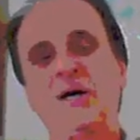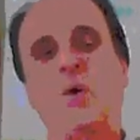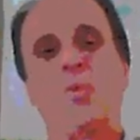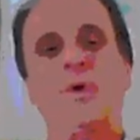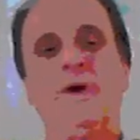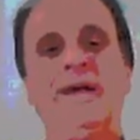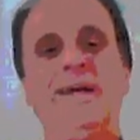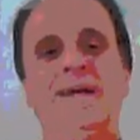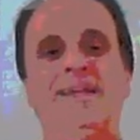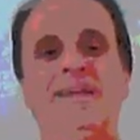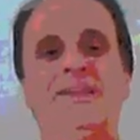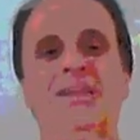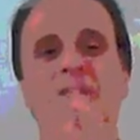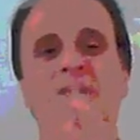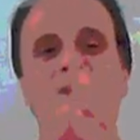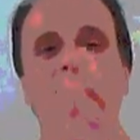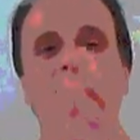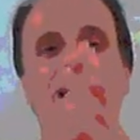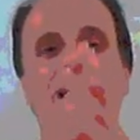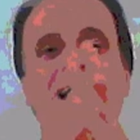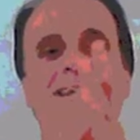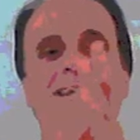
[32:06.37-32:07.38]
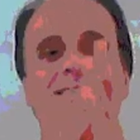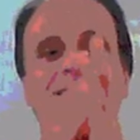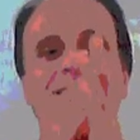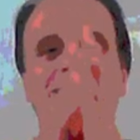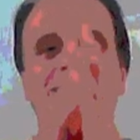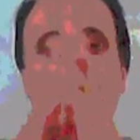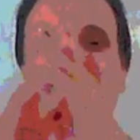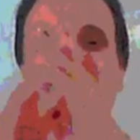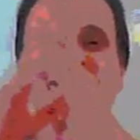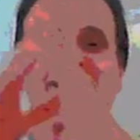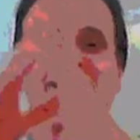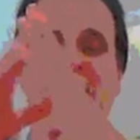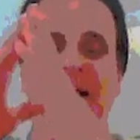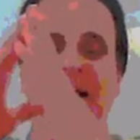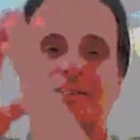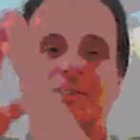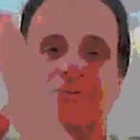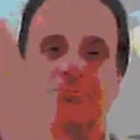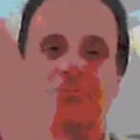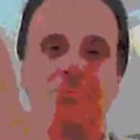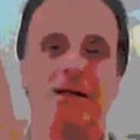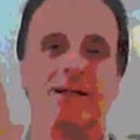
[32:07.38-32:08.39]
The United States
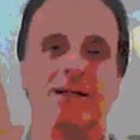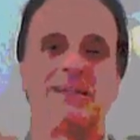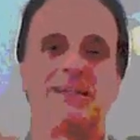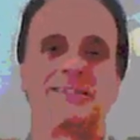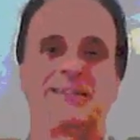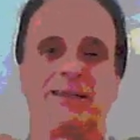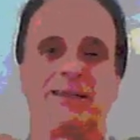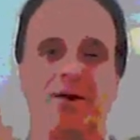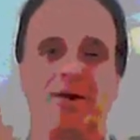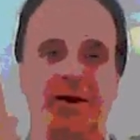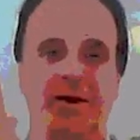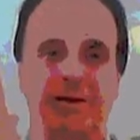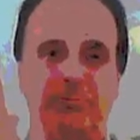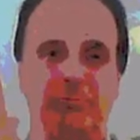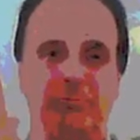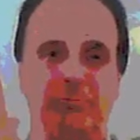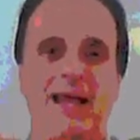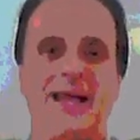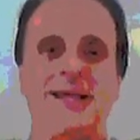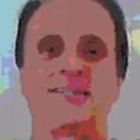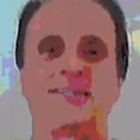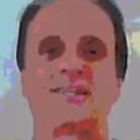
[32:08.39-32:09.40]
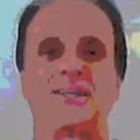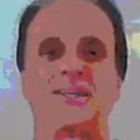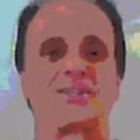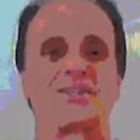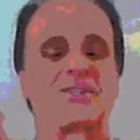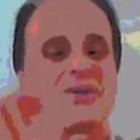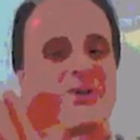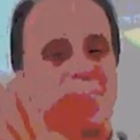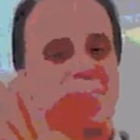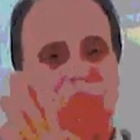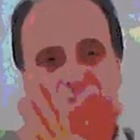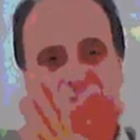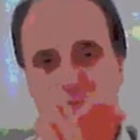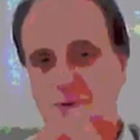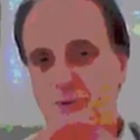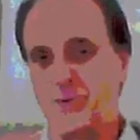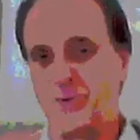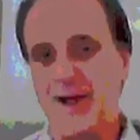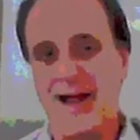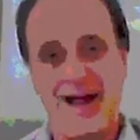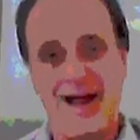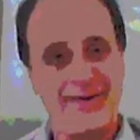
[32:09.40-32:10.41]
has military bases
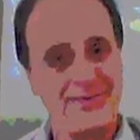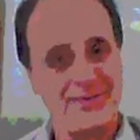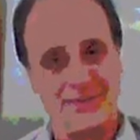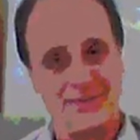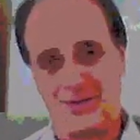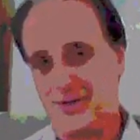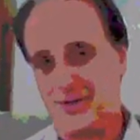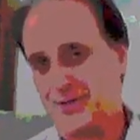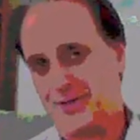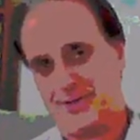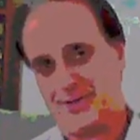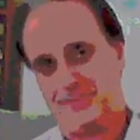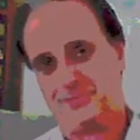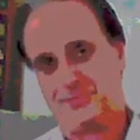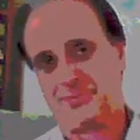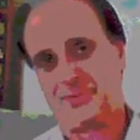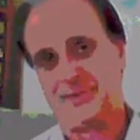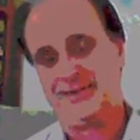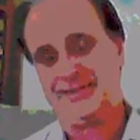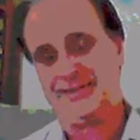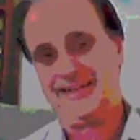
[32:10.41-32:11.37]
throughout Europe.